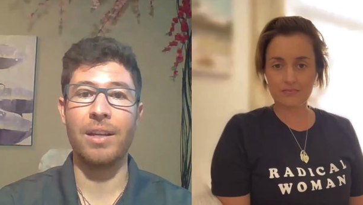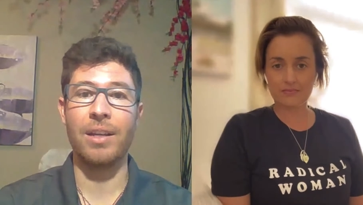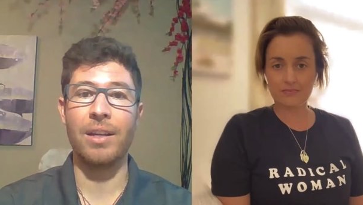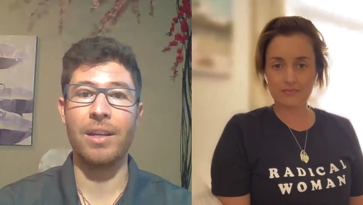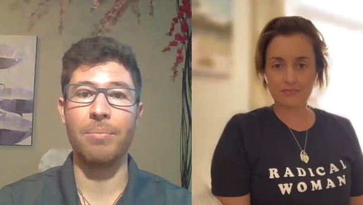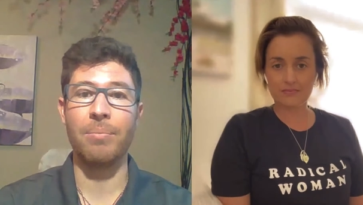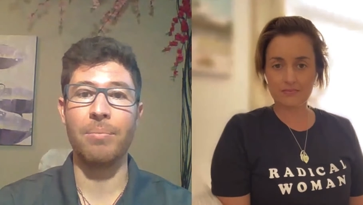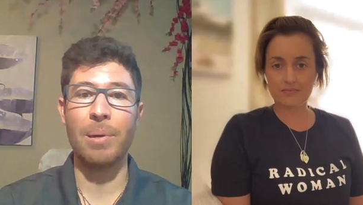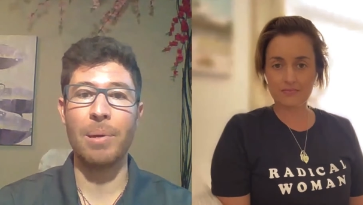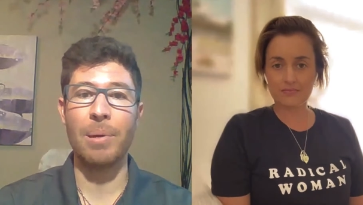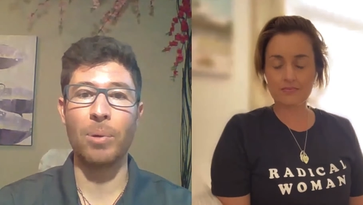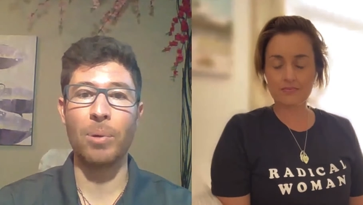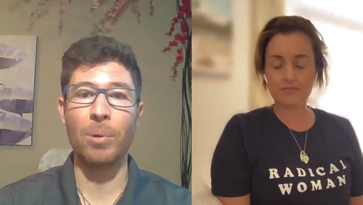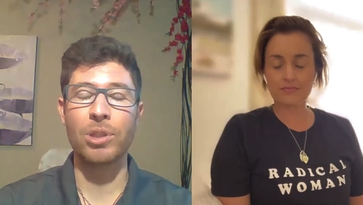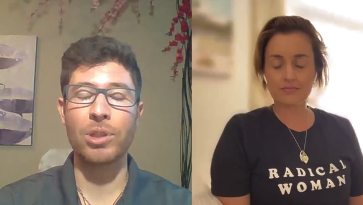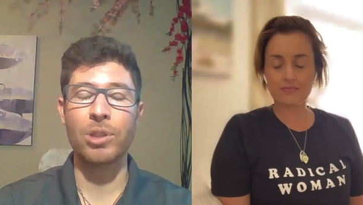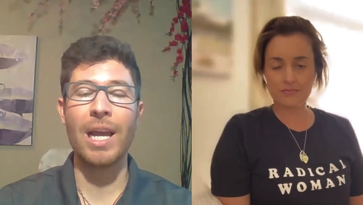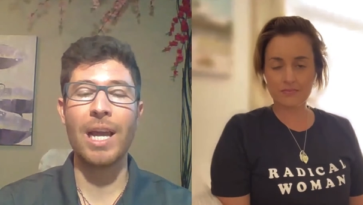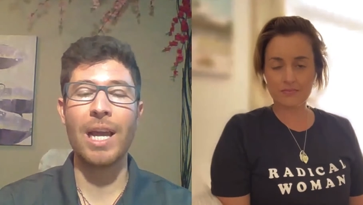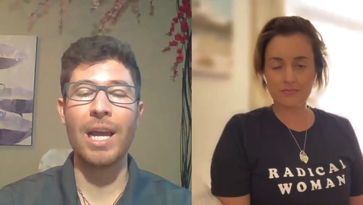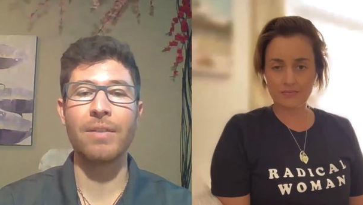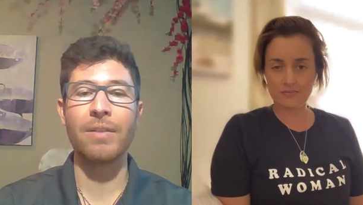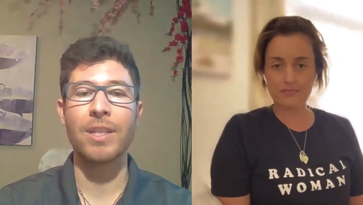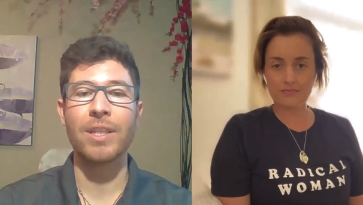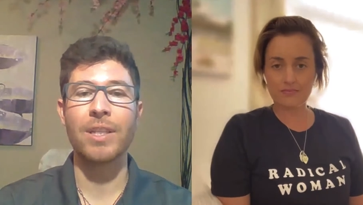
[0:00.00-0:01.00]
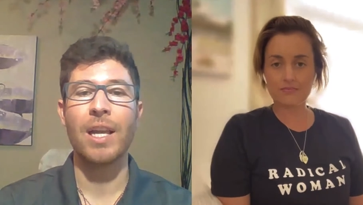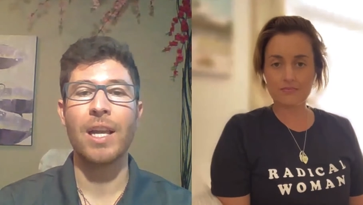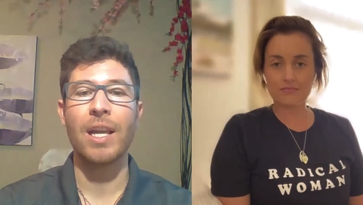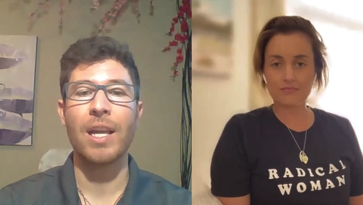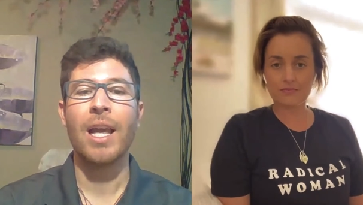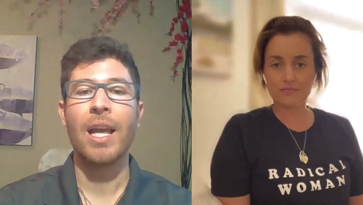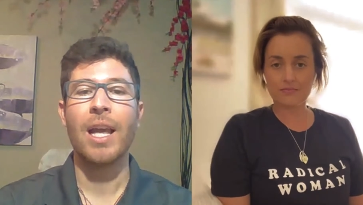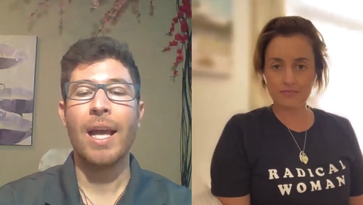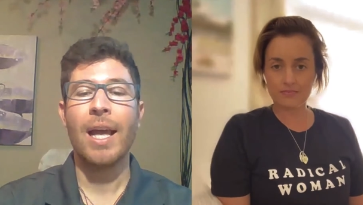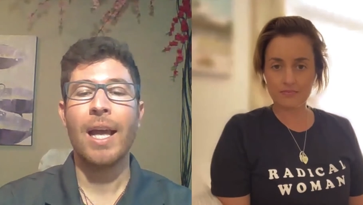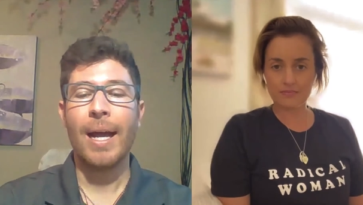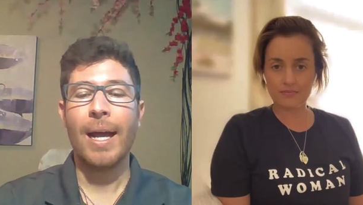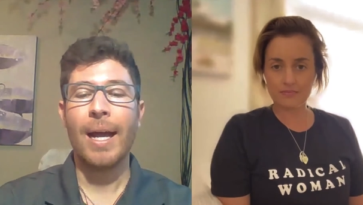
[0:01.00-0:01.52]
Speaker 1: in, in people's mm. lives.
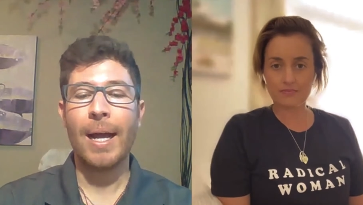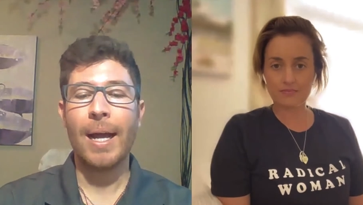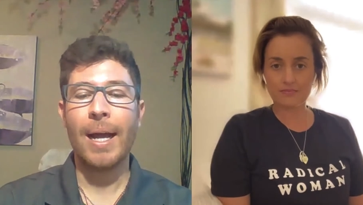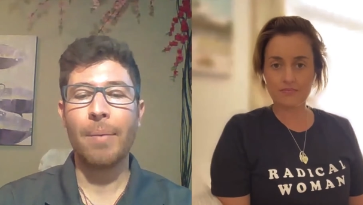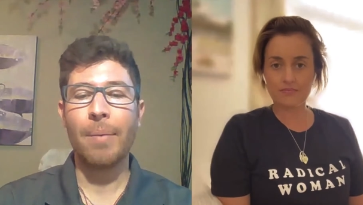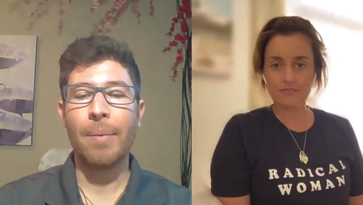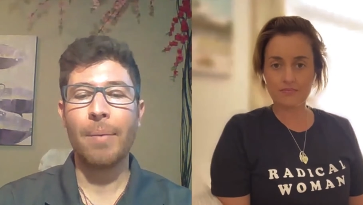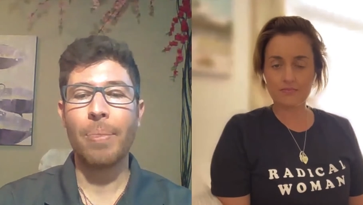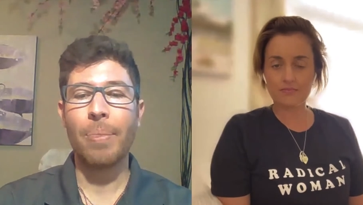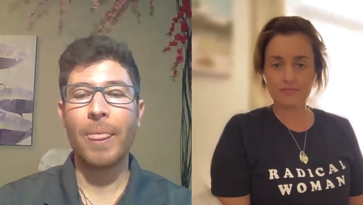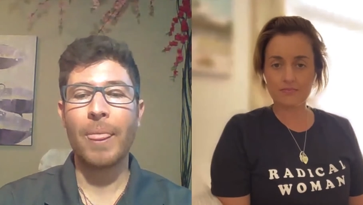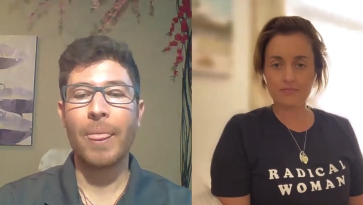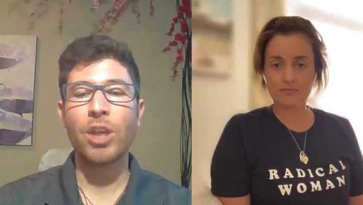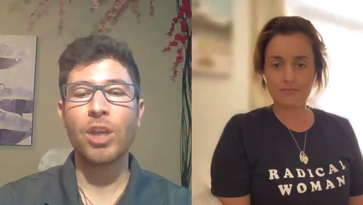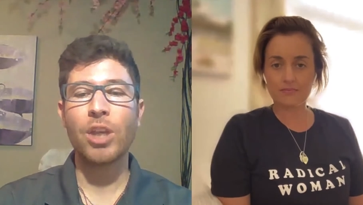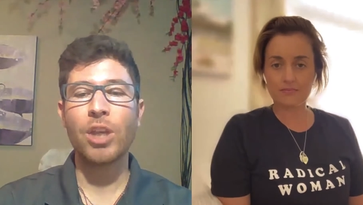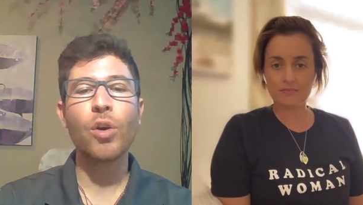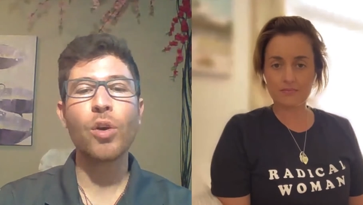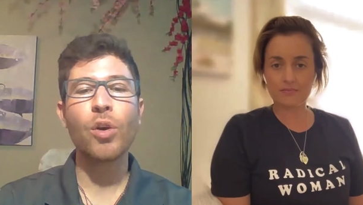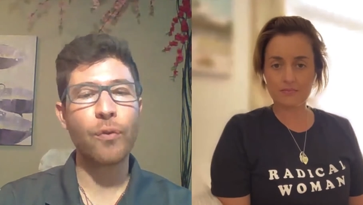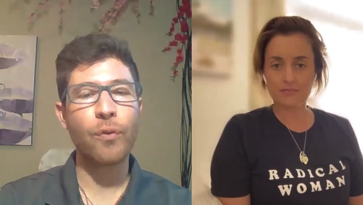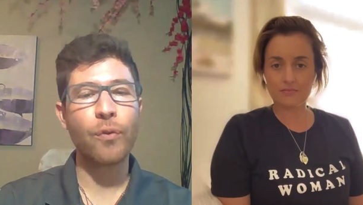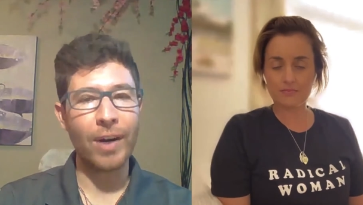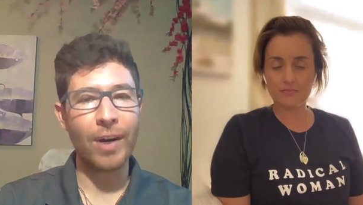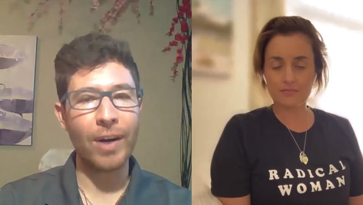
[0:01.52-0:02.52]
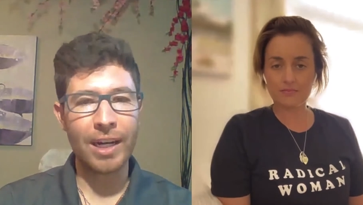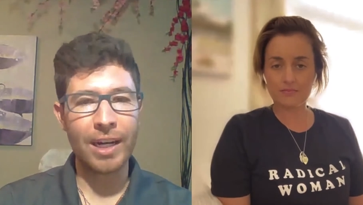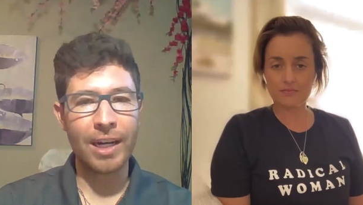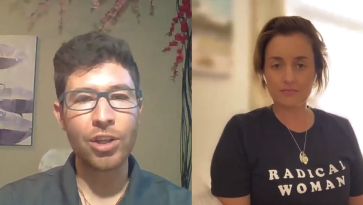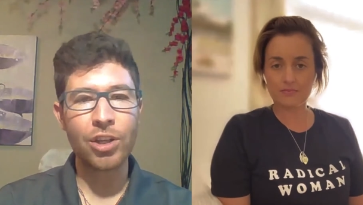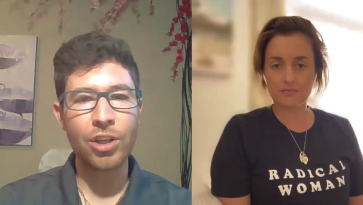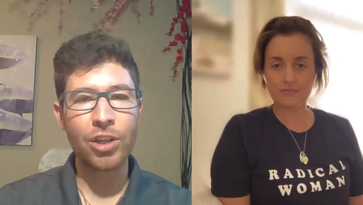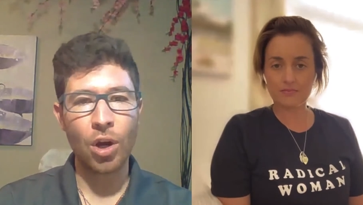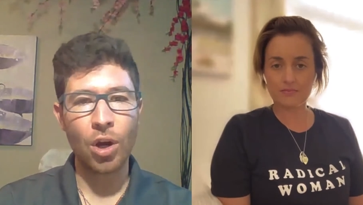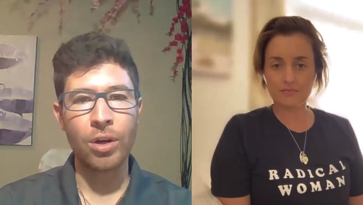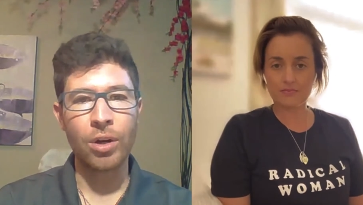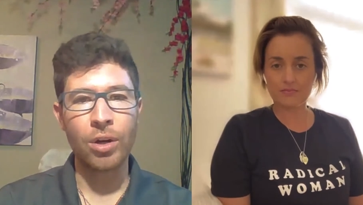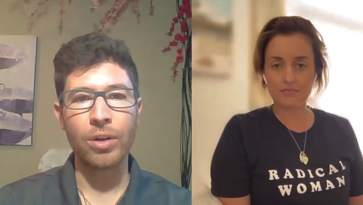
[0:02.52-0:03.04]
Um, you're fairly
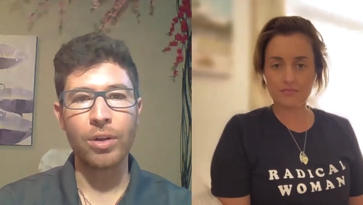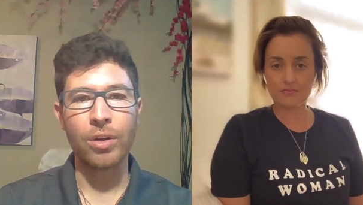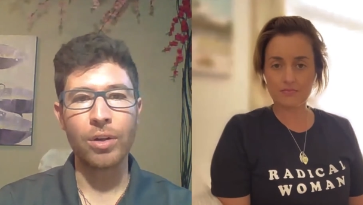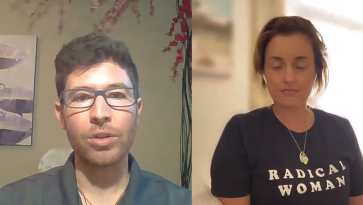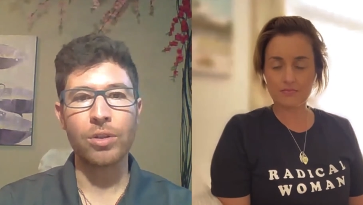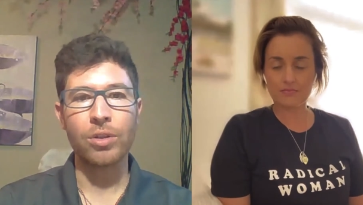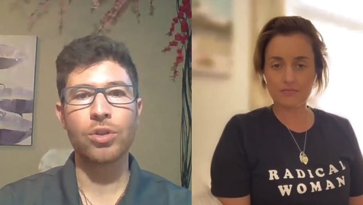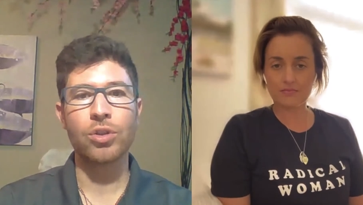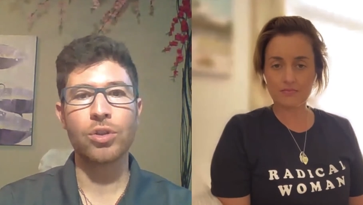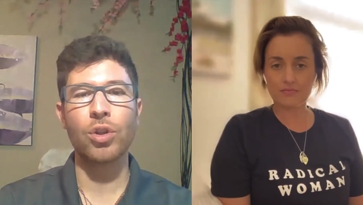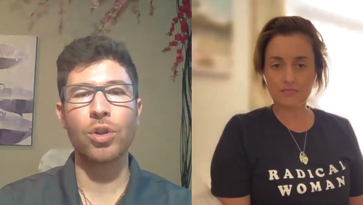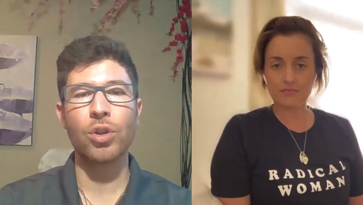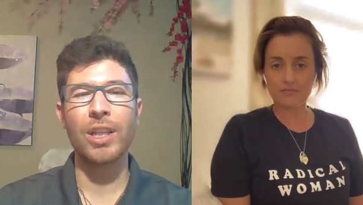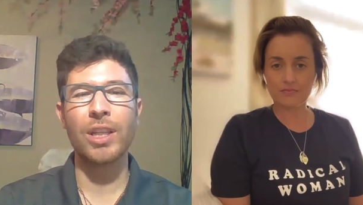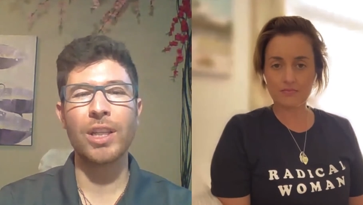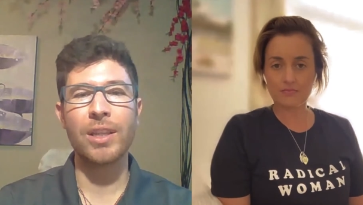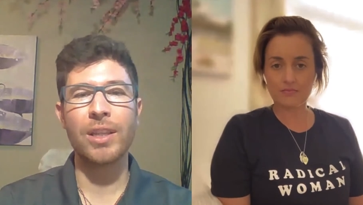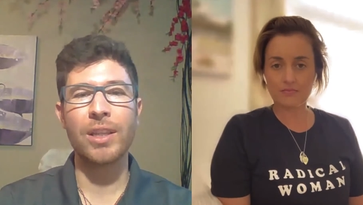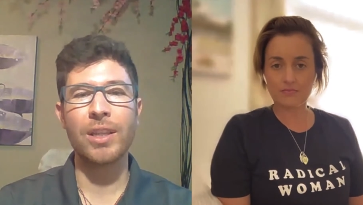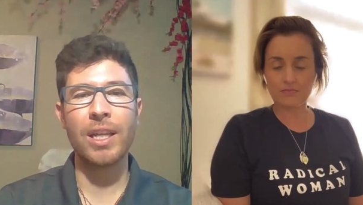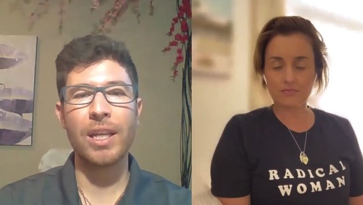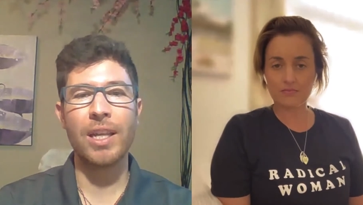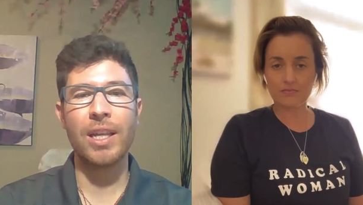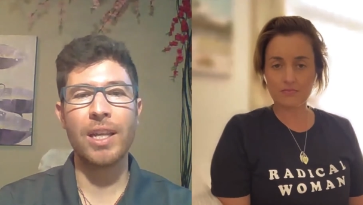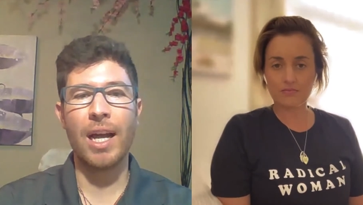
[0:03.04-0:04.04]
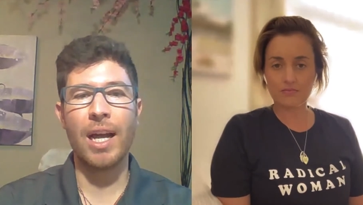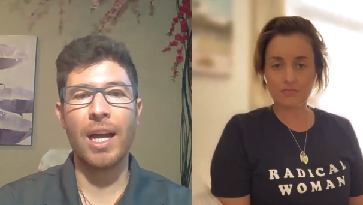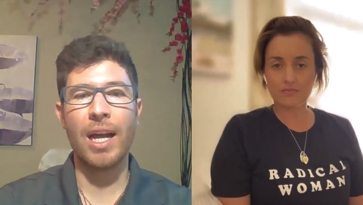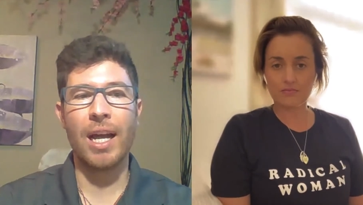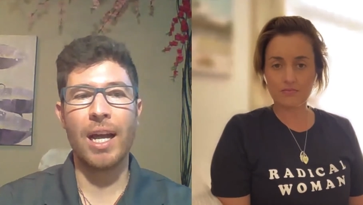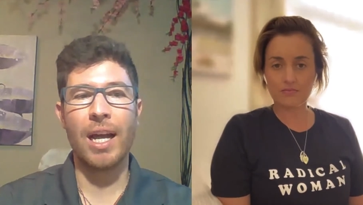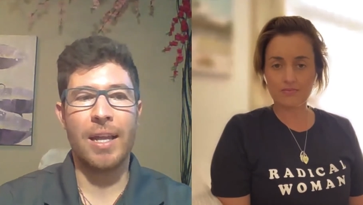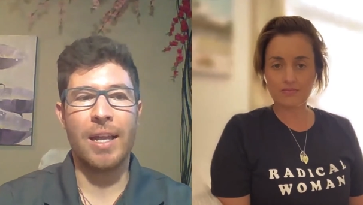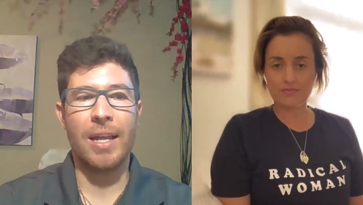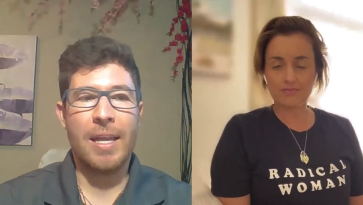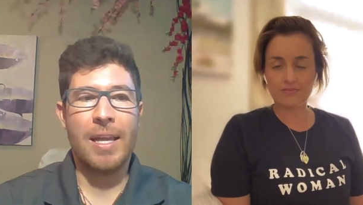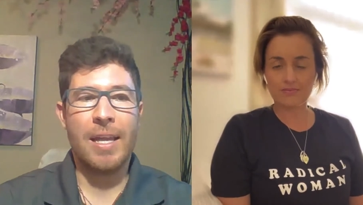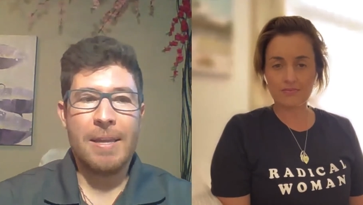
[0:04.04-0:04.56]
young, so did did,
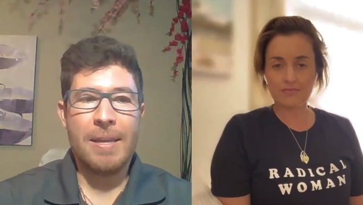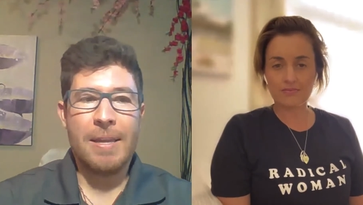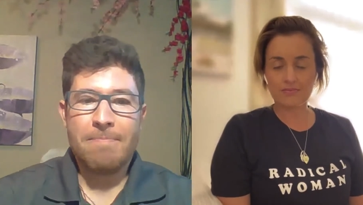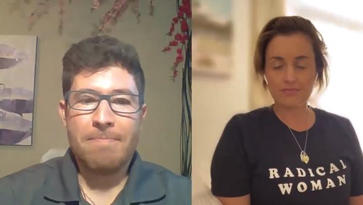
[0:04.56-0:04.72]
uh,